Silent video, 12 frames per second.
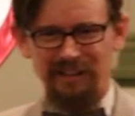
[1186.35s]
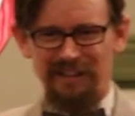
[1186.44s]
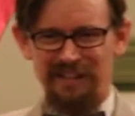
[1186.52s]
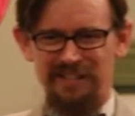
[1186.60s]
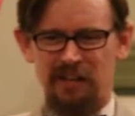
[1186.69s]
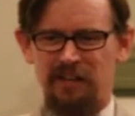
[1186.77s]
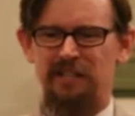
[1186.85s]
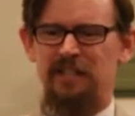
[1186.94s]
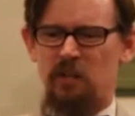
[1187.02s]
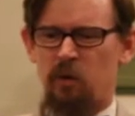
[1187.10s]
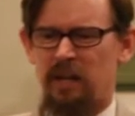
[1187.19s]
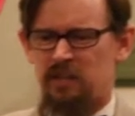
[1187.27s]
And Socrates says,
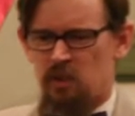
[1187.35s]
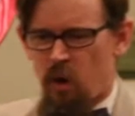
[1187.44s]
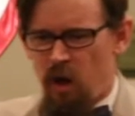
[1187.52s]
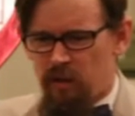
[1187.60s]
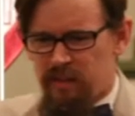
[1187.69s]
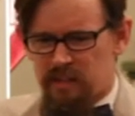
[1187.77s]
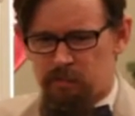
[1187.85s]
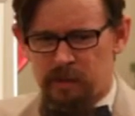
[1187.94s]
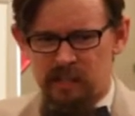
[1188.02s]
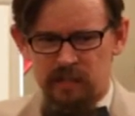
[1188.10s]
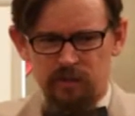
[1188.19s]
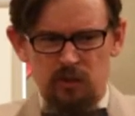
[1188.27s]
okay, so all these
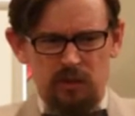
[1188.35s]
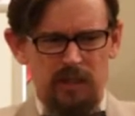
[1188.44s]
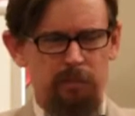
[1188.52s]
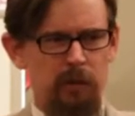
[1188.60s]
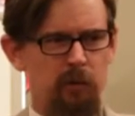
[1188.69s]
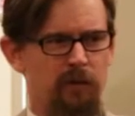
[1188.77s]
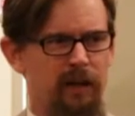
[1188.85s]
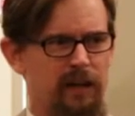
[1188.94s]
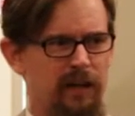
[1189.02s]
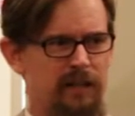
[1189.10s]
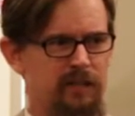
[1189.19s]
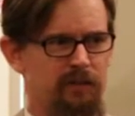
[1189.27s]
bees, you see bee when you
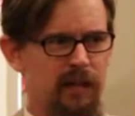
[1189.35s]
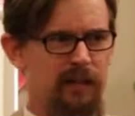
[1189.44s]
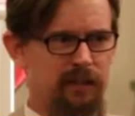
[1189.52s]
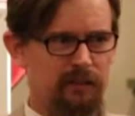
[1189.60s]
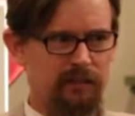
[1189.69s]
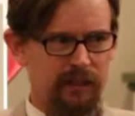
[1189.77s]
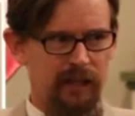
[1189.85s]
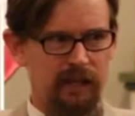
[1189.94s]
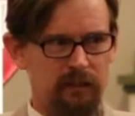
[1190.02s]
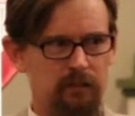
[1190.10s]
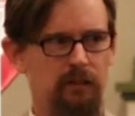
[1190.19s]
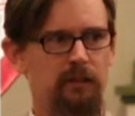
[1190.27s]
recognize it, right?
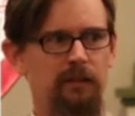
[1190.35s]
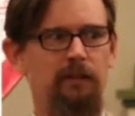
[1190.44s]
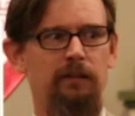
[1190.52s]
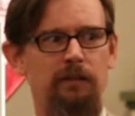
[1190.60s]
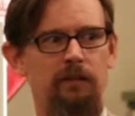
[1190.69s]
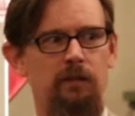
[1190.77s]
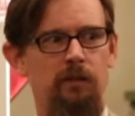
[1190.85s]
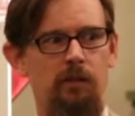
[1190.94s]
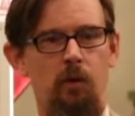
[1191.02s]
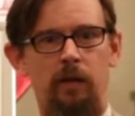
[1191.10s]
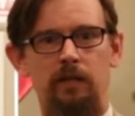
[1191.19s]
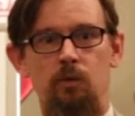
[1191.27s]
Yeah?
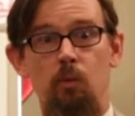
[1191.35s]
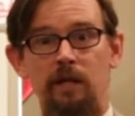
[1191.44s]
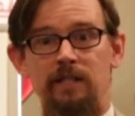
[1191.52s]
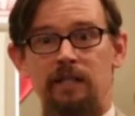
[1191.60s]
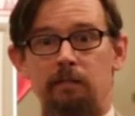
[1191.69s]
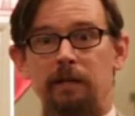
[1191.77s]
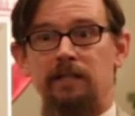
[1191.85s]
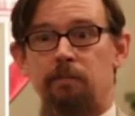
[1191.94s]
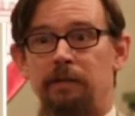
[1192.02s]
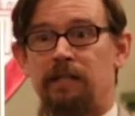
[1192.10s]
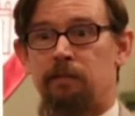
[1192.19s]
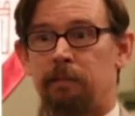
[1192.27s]
okay, so what is it that makes a
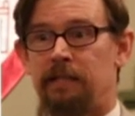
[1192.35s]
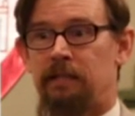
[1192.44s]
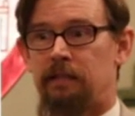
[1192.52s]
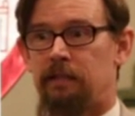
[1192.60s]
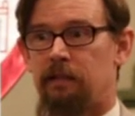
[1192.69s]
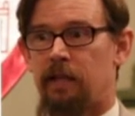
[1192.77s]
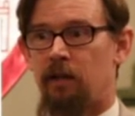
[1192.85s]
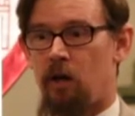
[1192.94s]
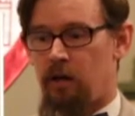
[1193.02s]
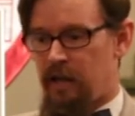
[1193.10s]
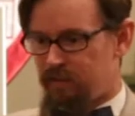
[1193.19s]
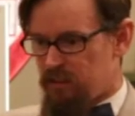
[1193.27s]
bee that
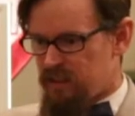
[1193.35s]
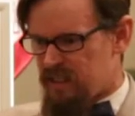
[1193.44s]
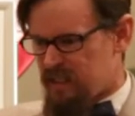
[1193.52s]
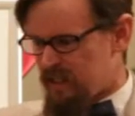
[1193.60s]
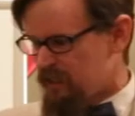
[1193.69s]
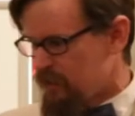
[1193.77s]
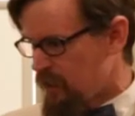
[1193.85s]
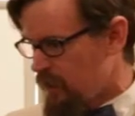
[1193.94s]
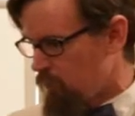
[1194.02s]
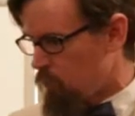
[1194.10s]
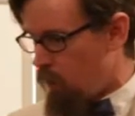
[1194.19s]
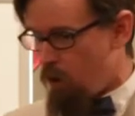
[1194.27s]

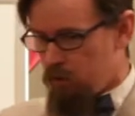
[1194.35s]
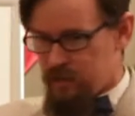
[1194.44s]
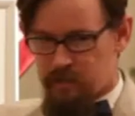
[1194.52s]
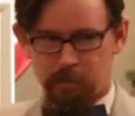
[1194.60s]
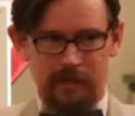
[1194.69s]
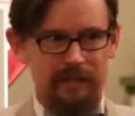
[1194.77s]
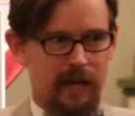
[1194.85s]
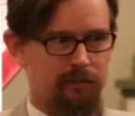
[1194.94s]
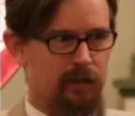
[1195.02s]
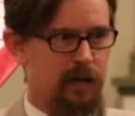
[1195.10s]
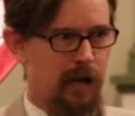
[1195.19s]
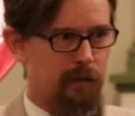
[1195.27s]
all these bees have
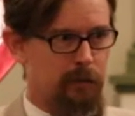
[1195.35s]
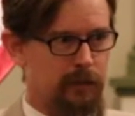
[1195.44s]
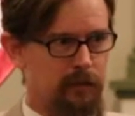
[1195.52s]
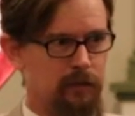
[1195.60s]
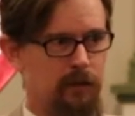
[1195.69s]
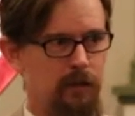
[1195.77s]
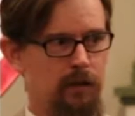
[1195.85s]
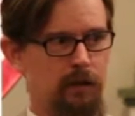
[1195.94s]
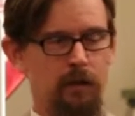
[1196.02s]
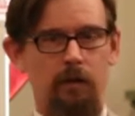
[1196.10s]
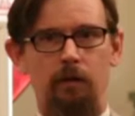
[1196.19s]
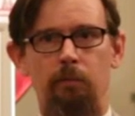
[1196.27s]
in common,
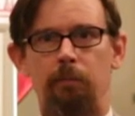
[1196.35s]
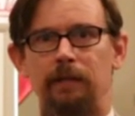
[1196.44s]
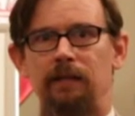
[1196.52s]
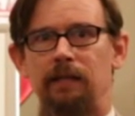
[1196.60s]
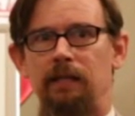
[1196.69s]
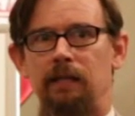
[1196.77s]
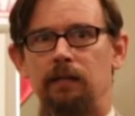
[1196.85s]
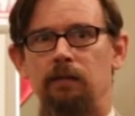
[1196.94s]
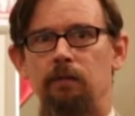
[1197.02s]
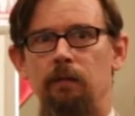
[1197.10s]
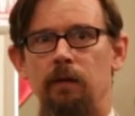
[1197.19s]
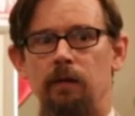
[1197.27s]
but
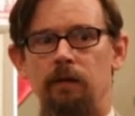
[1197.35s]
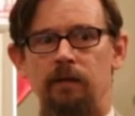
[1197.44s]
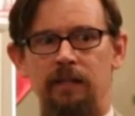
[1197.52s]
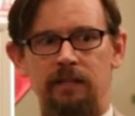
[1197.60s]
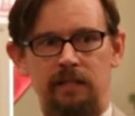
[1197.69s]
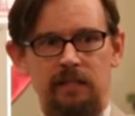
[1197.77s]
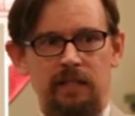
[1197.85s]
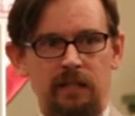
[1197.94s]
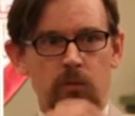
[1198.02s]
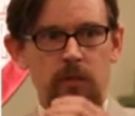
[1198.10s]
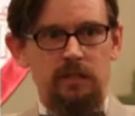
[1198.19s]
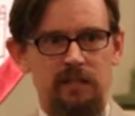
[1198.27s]
then that
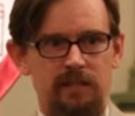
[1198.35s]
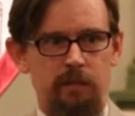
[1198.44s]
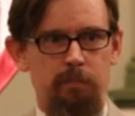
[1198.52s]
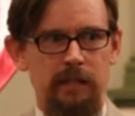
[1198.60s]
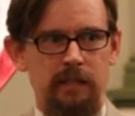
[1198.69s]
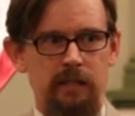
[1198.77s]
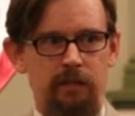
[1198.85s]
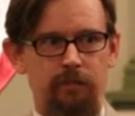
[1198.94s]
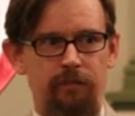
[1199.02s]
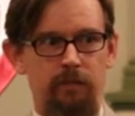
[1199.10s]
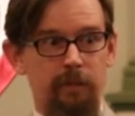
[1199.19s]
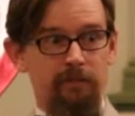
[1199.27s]
distinguishes a bee
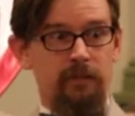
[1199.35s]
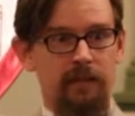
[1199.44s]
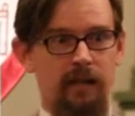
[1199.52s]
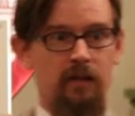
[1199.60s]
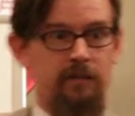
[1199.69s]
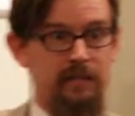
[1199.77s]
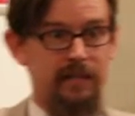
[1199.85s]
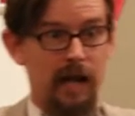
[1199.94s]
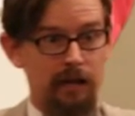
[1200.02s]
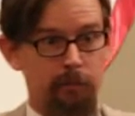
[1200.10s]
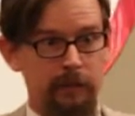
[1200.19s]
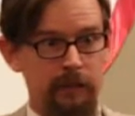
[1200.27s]
from everything else that's
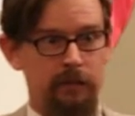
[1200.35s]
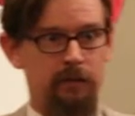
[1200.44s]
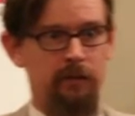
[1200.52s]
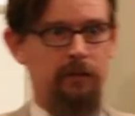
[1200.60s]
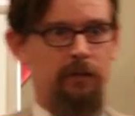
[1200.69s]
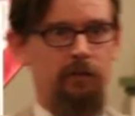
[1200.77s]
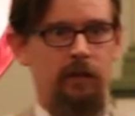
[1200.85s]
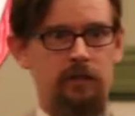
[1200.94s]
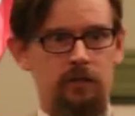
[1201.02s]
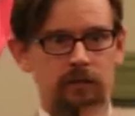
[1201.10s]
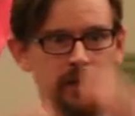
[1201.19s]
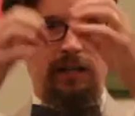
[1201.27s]
not a bee, right?
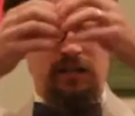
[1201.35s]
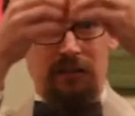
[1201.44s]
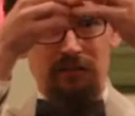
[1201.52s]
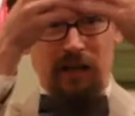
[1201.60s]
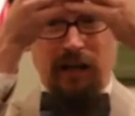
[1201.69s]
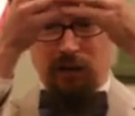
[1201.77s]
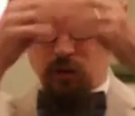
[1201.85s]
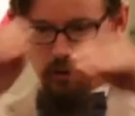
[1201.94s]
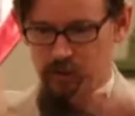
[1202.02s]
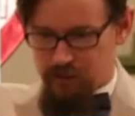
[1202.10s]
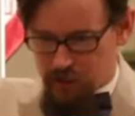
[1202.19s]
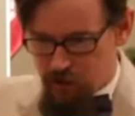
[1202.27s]
So a general
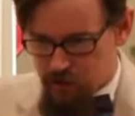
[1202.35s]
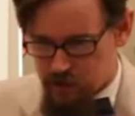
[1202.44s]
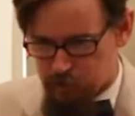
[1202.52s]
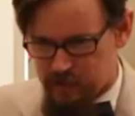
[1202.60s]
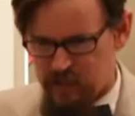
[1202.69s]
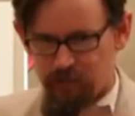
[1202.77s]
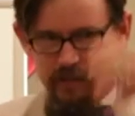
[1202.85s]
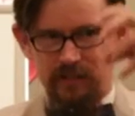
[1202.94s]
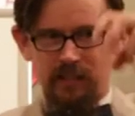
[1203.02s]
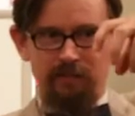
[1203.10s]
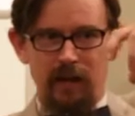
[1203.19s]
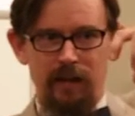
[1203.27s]
category and you've got all the specifics,
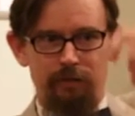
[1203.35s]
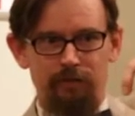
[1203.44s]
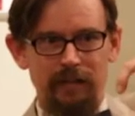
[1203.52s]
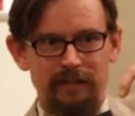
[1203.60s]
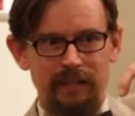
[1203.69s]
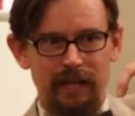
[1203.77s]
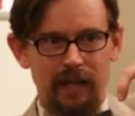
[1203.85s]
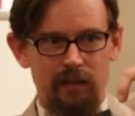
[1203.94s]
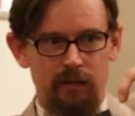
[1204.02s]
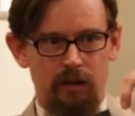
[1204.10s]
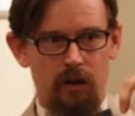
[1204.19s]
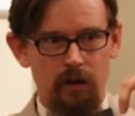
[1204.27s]
and they've got to fit
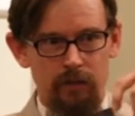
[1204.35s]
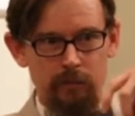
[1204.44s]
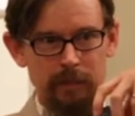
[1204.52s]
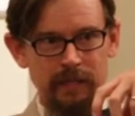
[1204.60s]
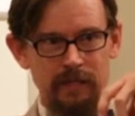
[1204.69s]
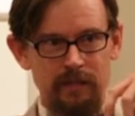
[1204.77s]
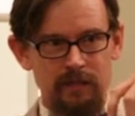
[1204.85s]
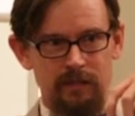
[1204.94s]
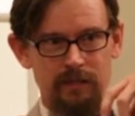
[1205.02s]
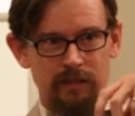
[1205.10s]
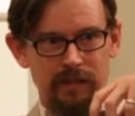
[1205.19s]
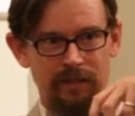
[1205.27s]
together. All the
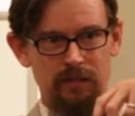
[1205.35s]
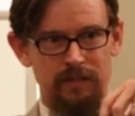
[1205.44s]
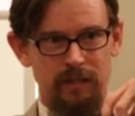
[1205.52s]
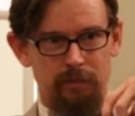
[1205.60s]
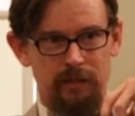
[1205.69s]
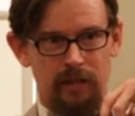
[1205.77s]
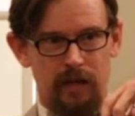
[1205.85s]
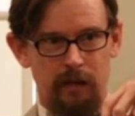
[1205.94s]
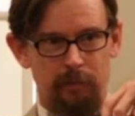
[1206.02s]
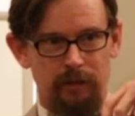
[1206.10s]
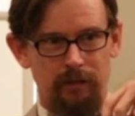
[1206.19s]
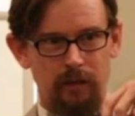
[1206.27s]
bees need to have the same thing in
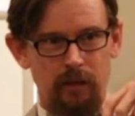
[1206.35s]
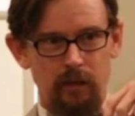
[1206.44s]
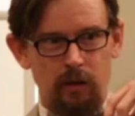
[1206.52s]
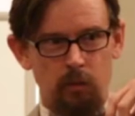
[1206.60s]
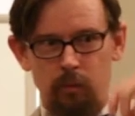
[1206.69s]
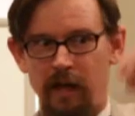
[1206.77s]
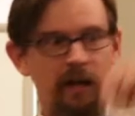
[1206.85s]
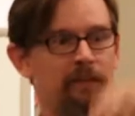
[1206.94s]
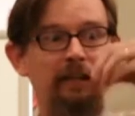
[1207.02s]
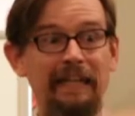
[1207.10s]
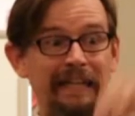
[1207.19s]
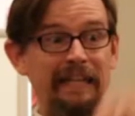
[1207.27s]
common without
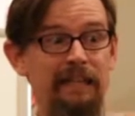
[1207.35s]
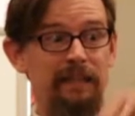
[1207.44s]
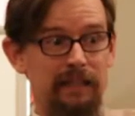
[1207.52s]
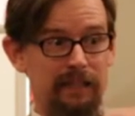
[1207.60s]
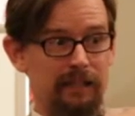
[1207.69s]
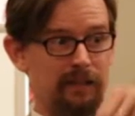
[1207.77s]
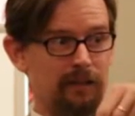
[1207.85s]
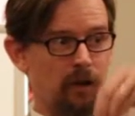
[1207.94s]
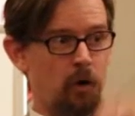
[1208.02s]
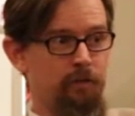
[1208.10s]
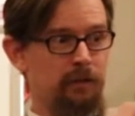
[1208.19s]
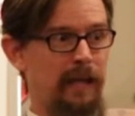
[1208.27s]
having anything
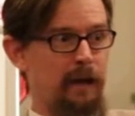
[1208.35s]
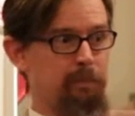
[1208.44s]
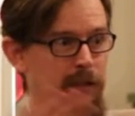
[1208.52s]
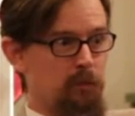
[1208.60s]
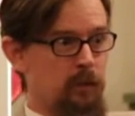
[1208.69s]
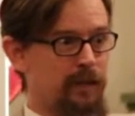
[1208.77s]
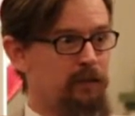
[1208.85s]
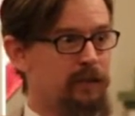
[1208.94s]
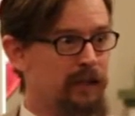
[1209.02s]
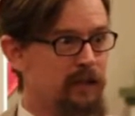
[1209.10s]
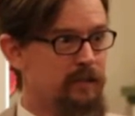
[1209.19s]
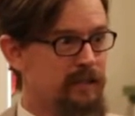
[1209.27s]
overlapping with
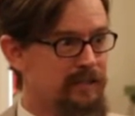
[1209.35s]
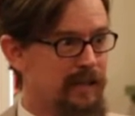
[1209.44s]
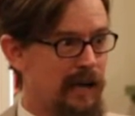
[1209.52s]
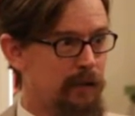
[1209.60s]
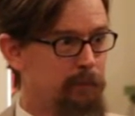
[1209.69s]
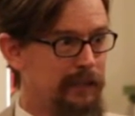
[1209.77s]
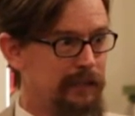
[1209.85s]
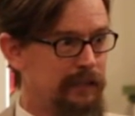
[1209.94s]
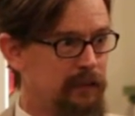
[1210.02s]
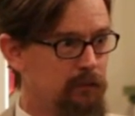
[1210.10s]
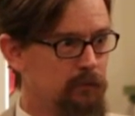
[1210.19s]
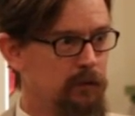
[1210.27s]
everything else that's not a bee.